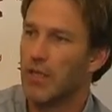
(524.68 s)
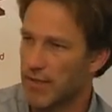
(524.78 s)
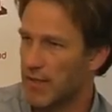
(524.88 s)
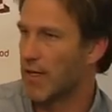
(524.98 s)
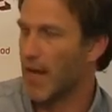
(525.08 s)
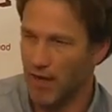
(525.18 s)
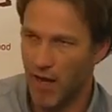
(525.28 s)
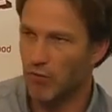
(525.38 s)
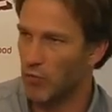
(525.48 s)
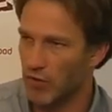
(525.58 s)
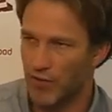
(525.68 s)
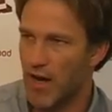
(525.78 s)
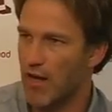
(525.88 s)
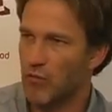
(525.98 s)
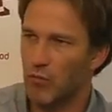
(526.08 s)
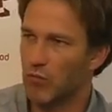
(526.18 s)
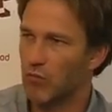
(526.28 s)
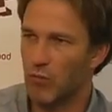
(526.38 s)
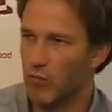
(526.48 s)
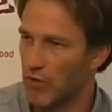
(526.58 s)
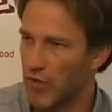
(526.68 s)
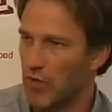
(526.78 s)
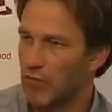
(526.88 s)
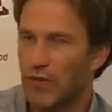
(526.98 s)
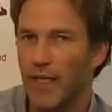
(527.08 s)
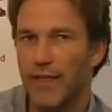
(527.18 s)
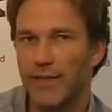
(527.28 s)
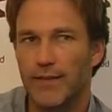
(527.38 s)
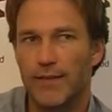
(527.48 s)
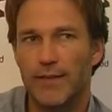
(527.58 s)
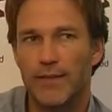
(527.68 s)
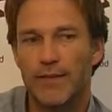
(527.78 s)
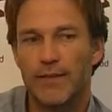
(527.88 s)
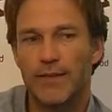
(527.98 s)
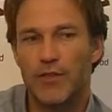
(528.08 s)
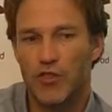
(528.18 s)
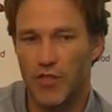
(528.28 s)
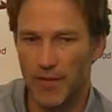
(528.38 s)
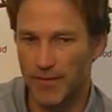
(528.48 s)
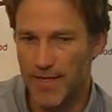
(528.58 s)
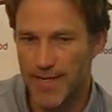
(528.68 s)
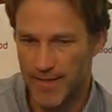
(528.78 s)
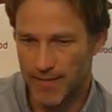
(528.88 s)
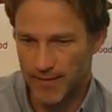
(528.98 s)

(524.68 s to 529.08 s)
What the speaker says: He says cannot, will not, and shall not,